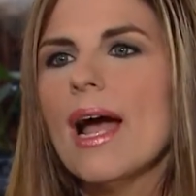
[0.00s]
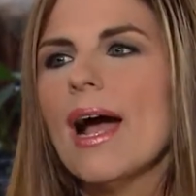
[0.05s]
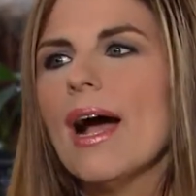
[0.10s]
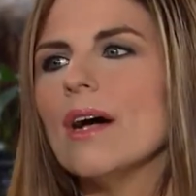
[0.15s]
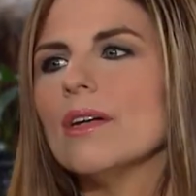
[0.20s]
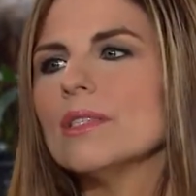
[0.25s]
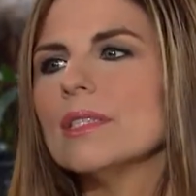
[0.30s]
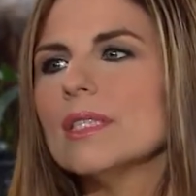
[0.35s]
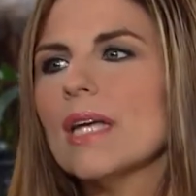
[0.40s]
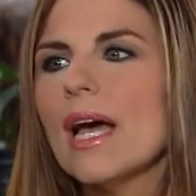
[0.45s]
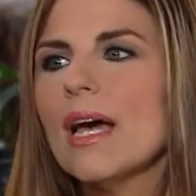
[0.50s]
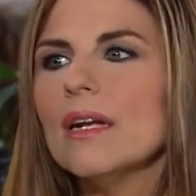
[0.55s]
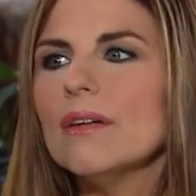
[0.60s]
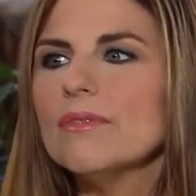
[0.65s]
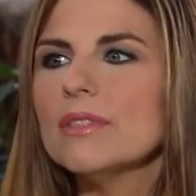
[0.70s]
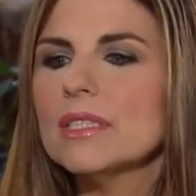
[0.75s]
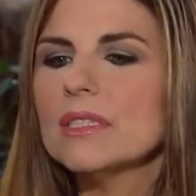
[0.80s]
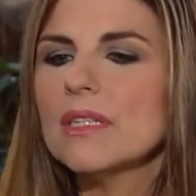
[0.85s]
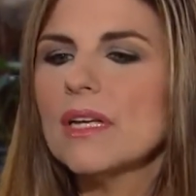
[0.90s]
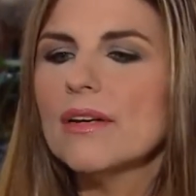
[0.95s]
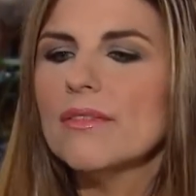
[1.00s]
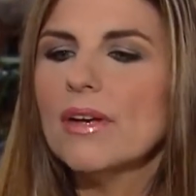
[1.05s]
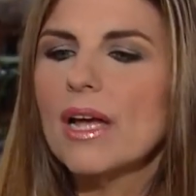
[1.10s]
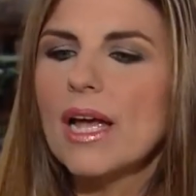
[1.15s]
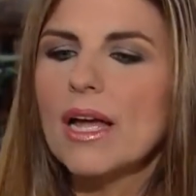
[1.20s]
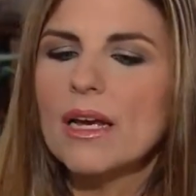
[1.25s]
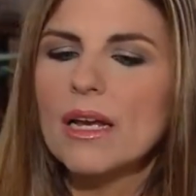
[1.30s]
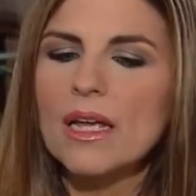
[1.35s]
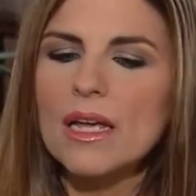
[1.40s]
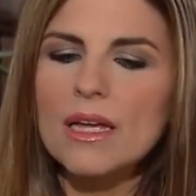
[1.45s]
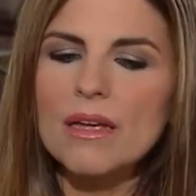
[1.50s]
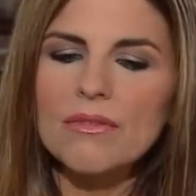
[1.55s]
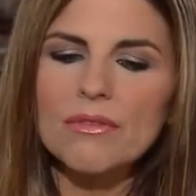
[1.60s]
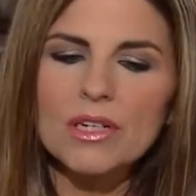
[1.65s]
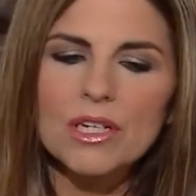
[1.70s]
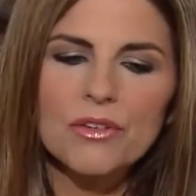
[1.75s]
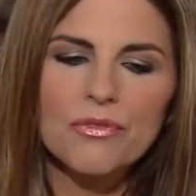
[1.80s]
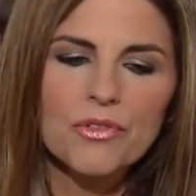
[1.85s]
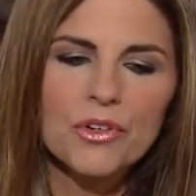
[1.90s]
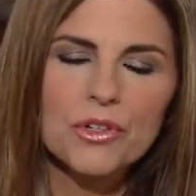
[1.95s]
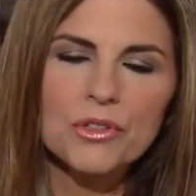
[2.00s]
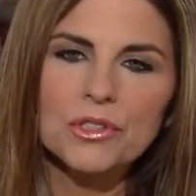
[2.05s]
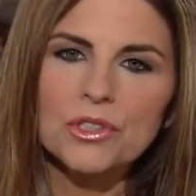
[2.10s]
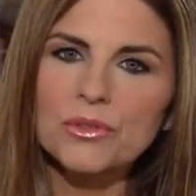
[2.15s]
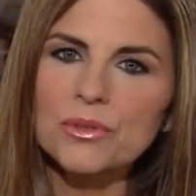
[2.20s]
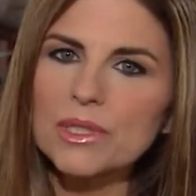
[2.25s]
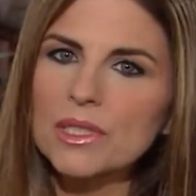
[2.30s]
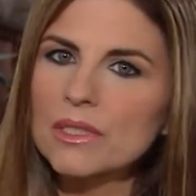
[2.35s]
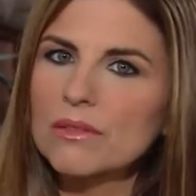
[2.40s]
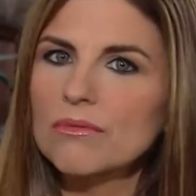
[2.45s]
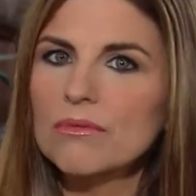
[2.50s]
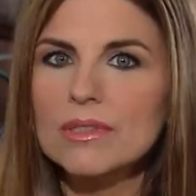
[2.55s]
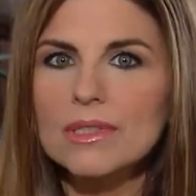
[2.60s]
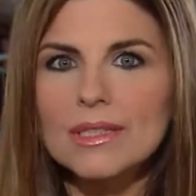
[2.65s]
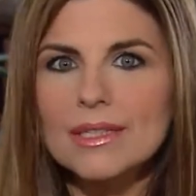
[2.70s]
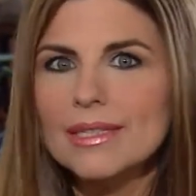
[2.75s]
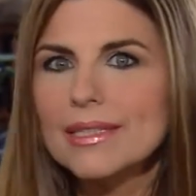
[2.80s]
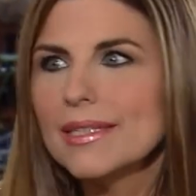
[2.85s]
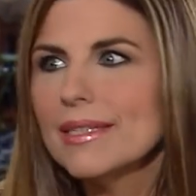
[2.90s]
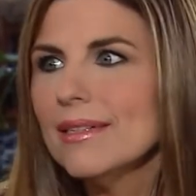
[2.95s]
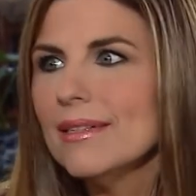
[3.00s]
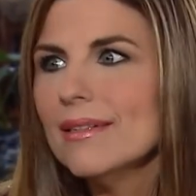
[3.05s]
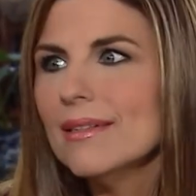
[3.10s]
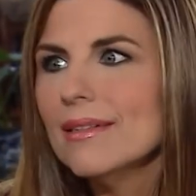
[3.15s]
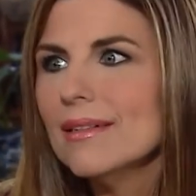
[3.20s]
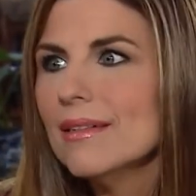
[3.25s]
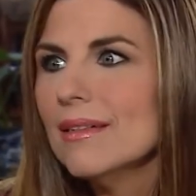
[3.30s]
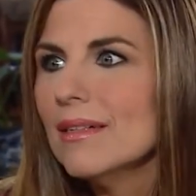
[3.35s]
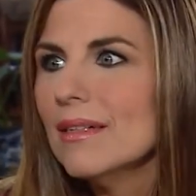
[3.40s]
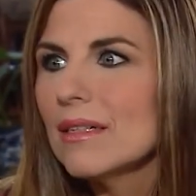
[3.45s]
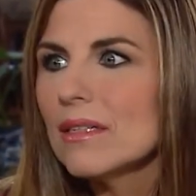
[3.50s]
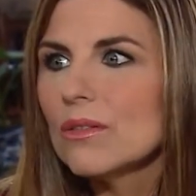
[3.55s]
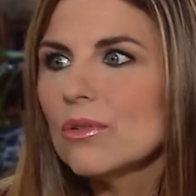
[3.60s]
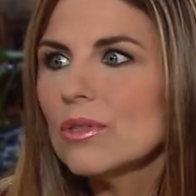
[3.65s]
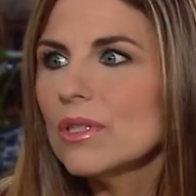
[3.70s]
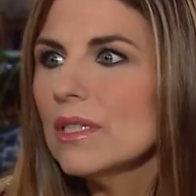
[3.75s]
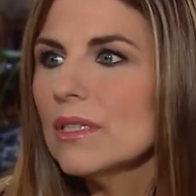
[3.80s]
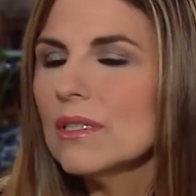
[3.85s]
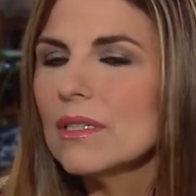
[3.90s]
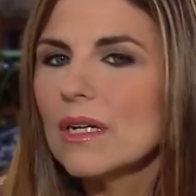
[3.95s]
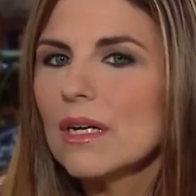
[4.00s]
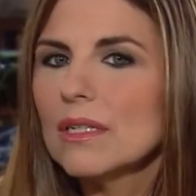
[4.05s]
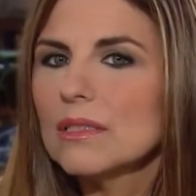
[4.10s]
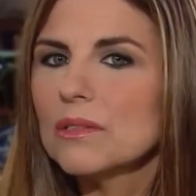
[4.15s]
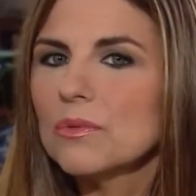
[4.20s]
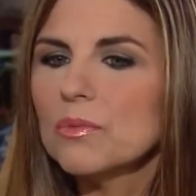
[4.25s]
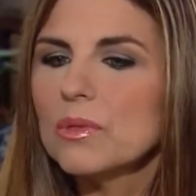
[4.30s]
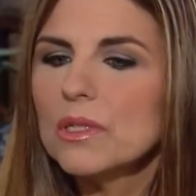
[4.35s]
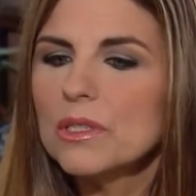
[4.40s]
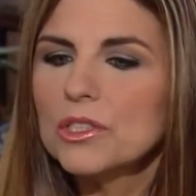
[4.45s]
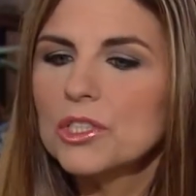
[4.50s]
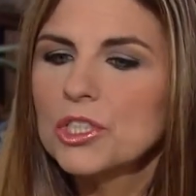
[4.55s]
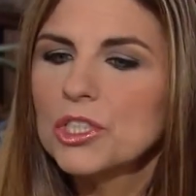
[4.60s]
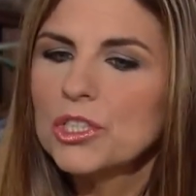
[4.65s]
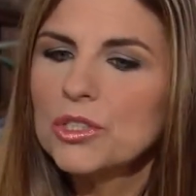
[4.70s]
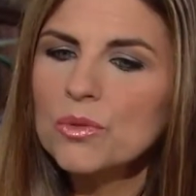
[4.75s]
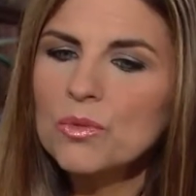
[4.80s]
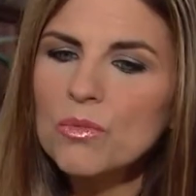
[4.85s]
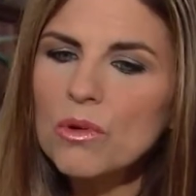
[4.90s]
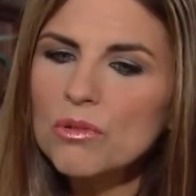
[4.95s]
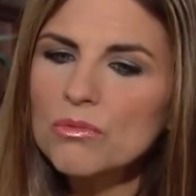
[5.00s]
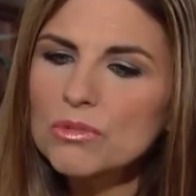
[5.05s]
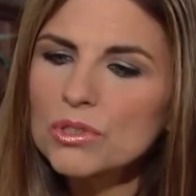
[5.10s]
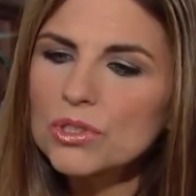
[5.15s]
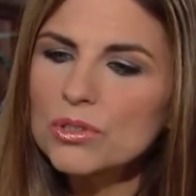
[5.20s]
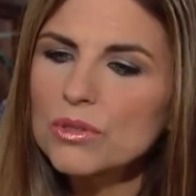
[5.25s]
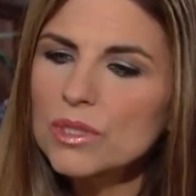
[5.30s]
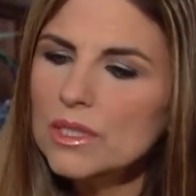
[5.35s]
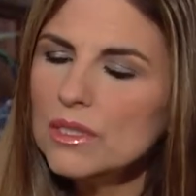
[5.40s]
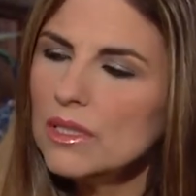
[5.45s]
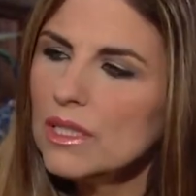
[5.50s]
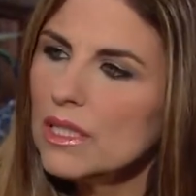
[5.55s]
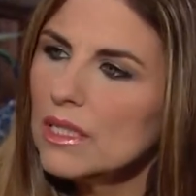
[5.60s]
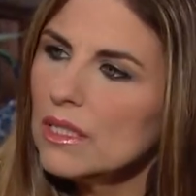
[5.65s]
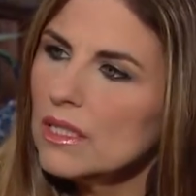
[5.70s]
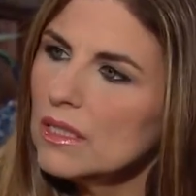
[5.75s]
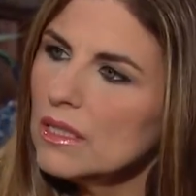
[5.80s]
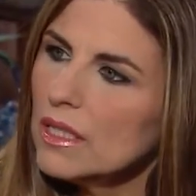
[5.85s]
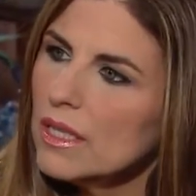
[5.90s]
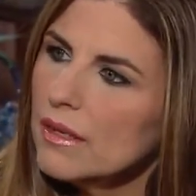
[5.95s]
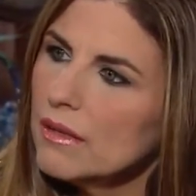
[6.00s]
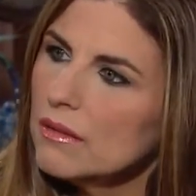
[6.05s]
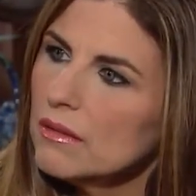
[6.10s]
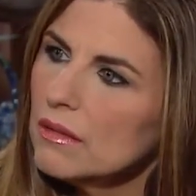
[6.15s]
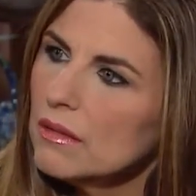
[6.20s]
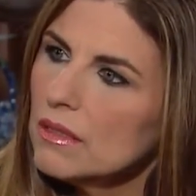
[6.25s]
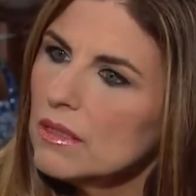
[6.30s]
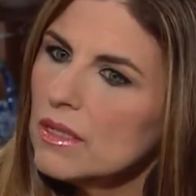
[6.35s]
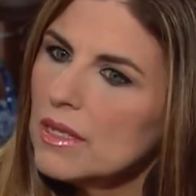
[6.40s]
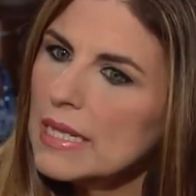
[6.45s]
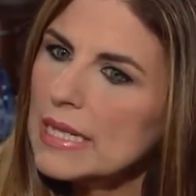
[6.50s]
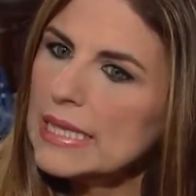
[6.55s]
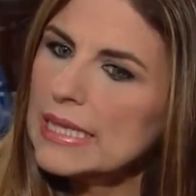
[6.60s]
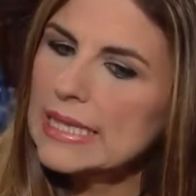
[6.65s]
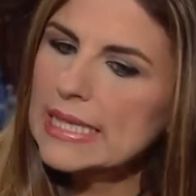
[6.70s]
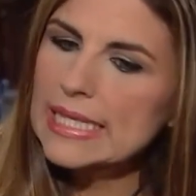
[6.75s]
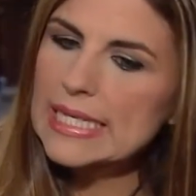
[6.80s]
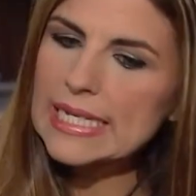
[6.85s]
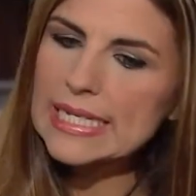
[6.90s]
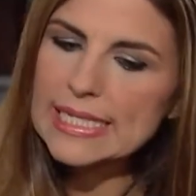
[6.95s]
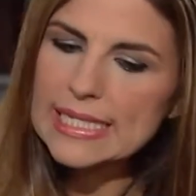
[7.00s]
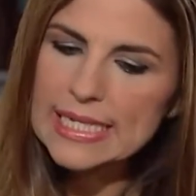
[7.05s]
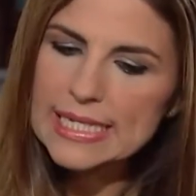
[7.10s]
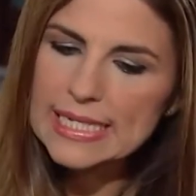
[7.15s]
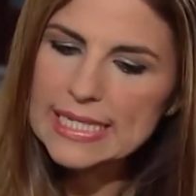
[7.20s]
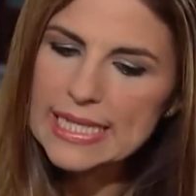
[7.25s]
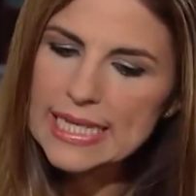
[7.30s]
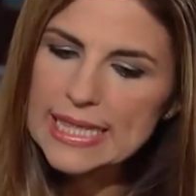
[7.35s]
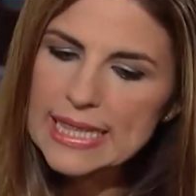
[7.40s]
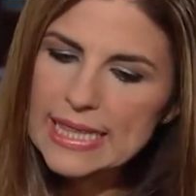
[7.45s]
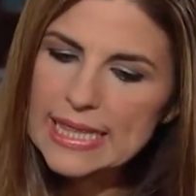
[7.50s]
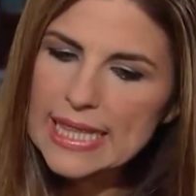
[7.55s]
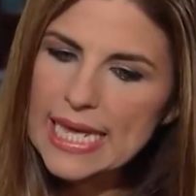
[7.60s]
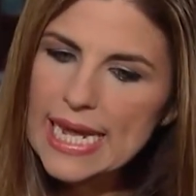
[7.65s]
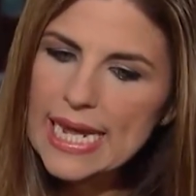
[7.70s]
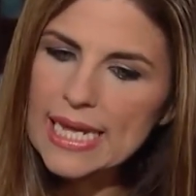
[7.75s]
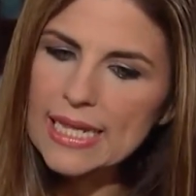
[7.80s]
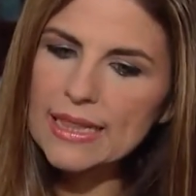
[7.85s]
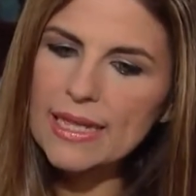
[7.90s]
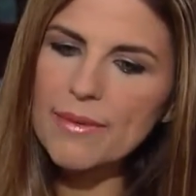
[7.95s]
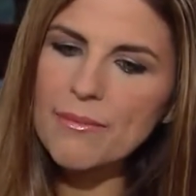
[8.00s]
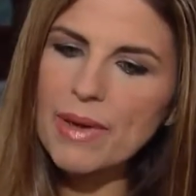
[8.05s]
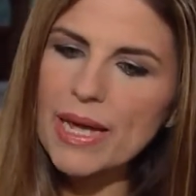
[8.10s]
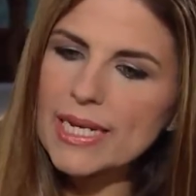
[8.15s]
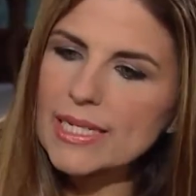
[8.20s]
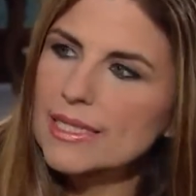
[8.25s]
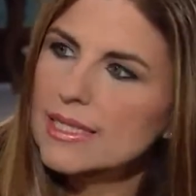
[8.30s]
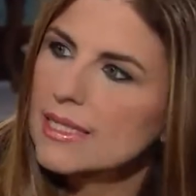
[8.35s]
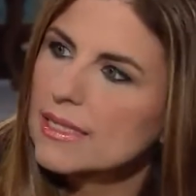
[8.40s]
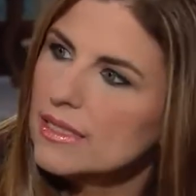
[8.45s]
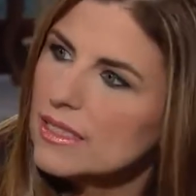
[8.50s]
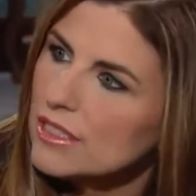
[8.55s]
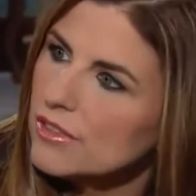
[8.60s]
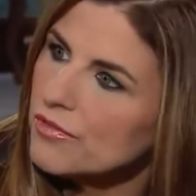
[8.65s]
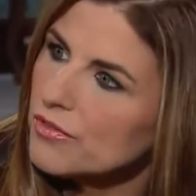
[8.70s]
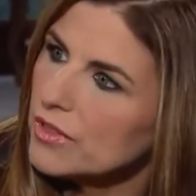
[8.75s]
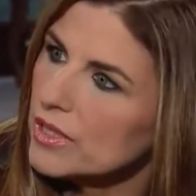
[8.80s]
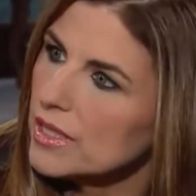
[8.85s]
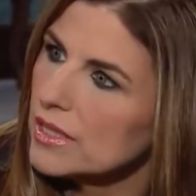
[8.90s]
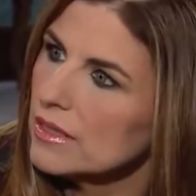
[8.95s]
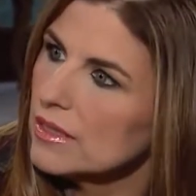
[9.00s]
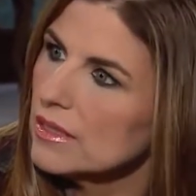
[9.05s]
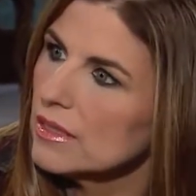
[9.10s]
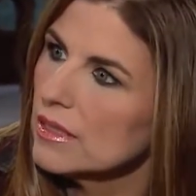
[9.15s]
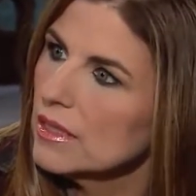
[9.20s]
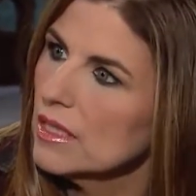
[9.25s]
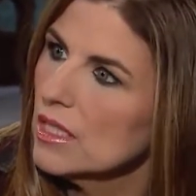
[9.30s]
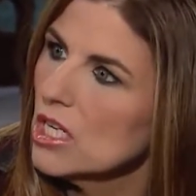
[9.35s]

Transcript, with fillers: outside of His love, and even if you're doing it really according to God's word, you won't do it thinking that this is the thing that makes the difference,